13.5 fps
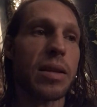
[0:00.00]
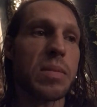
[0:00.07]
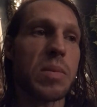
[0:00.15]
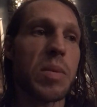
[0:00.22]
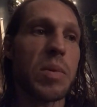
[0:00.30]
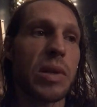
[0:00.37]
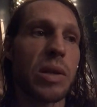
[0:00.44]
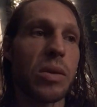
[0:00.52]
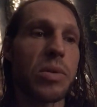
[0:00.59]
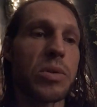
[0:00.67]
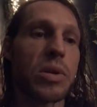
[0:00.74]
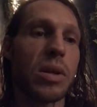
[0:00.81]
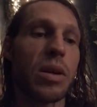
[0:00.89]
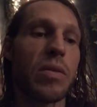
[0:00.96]
this may be
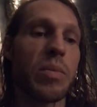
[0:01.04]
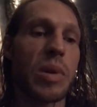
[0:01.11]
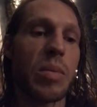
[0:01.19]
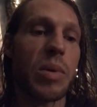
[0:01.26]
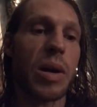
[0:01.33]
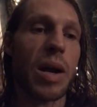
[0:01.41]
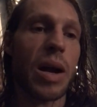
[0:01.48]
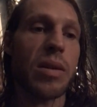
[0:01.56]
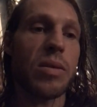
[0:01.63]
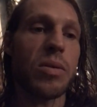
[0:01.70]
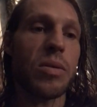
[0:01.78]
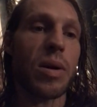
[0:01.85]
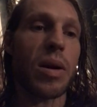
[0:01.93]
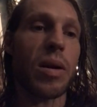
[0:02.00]
delusional of me, but I
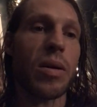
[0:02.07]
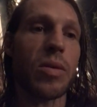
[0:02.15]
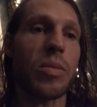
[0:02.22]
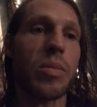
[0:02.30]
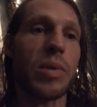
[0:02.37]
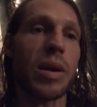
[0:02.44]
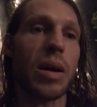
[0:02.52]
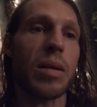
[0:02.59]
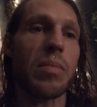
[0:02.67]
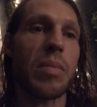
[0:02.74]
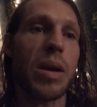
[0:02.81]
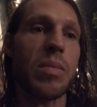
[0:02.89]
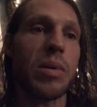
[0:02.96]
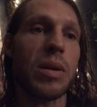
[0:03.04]
do hope that
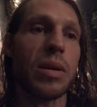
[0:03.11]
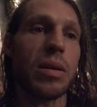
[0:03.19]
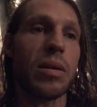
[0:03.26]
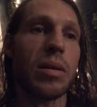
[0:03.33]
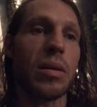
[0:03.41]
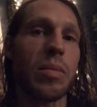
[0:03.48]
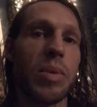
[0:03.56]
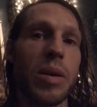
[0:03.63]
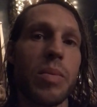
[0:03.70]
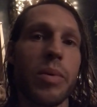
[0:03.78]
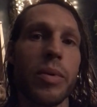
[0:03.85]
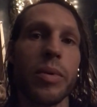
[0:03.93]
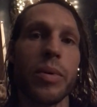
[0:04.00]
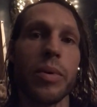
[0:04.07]
maybe
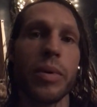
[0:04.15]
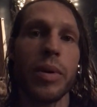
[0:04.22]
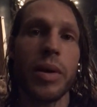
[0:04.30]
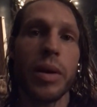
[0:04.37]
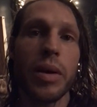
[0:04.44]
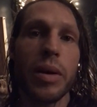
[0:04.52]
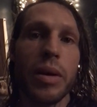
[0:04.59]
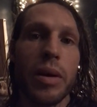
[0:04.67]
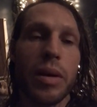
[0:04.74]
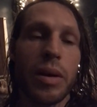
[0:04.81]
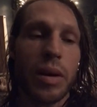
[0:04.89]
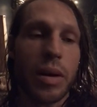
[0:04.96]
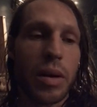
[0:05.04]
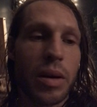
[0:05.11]
people
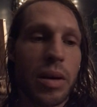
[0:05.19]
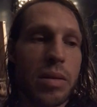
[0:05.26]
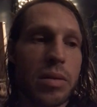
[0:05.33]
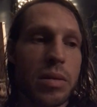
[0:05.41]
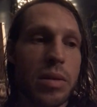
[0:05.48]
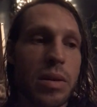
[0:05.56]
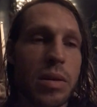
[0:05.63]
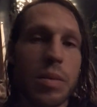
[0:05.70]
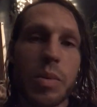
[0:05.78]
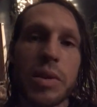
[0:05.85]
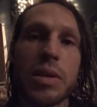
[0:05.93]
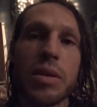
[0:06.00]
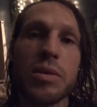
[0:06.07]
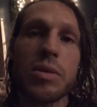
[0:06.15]
can see the
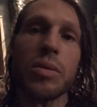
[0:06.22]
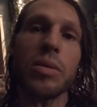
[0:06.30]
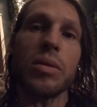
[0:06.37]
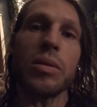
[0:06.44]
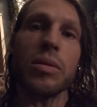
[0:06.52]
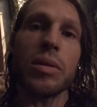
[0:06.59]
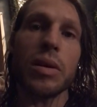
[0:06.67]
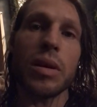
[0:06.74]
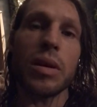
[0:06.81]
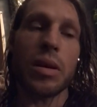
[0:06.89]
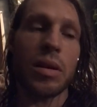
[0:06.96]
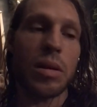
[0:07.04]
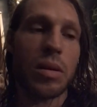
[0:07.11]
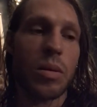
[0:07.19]
potential
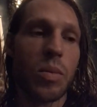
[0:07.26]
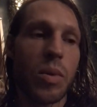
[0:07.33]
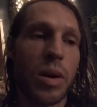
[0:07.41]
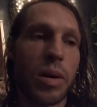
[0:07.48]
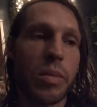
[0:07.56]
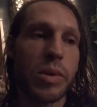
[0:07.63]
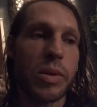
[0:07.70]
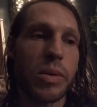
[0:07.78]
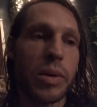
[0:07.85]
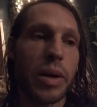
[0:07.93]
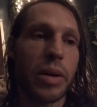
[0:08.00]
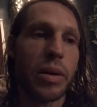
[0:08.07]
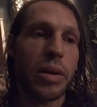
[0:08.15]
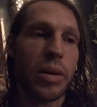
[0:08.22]
in what I'm
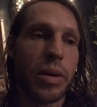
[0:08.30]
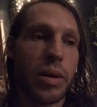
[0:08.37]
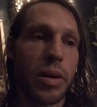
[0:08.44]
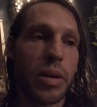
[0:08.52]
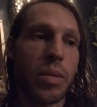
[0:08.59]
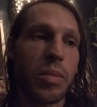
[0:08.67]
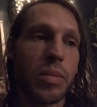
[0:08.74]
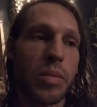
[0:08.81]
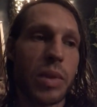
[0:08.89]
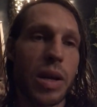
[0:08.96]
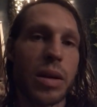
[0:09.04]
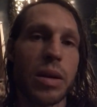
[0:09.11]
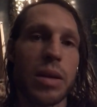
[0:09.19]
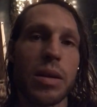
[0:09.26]
doing, um, the,
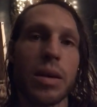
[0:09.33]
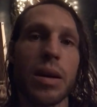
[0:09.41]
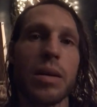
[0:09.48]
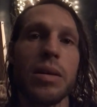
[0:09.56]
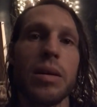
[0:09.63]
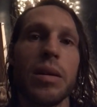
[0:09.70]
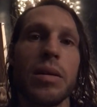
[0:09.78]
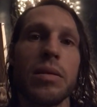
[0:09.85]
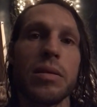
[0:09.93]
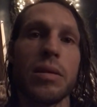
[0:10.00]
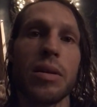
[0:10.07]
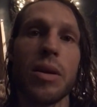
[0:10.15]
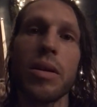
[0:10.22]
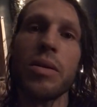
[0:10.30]
in the ideas.
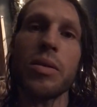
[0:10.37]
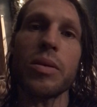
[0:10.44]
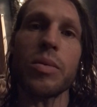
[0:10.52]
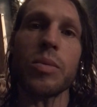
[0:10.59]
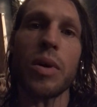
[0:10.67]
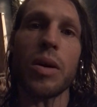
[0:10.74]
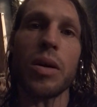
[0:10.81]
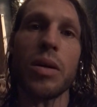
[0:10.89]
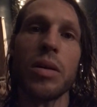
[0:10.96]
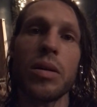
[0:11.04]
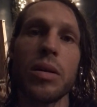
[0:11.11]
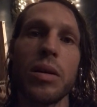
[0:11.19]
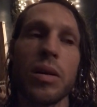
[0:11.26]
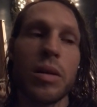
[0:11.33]
You know, I know they're raw,
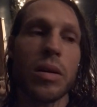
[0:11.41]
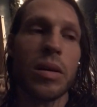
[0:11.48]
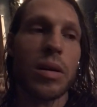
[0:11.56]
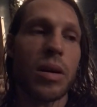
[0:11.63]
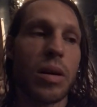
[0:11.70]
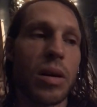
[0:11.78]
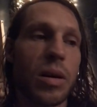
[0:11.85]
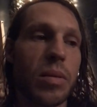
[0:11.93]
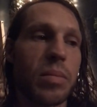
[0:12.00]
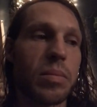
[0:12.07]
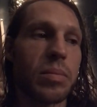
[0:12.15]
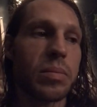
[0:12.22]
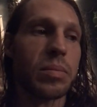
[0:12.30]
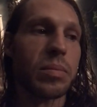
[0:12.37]
um,